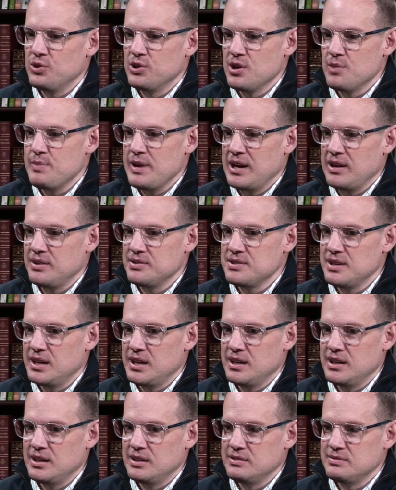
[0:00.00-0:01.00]
in
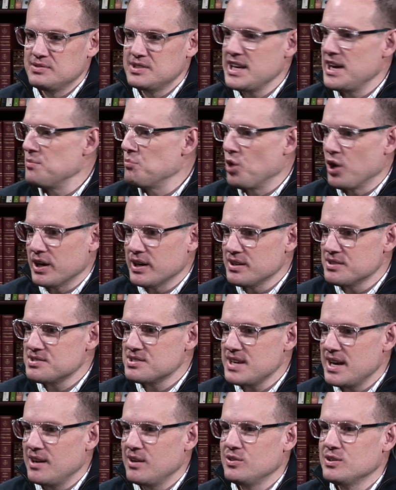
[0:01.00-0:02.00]
about 10
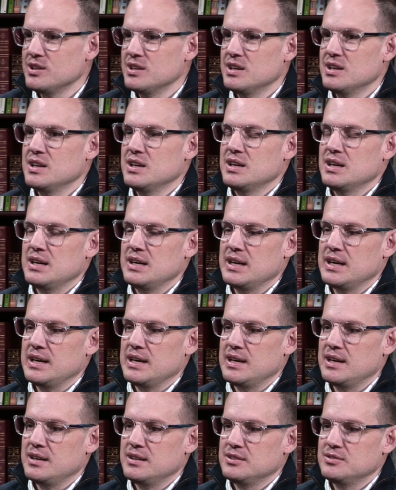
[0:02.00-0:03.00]
markets now.
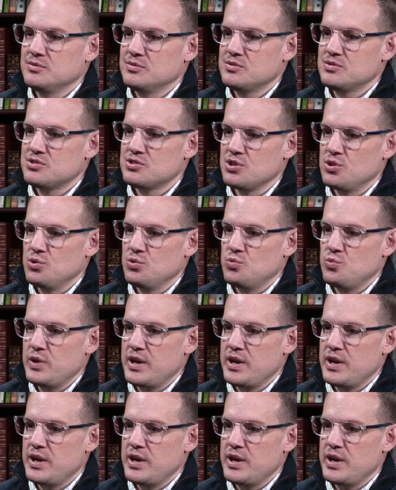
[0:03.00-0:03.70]
So we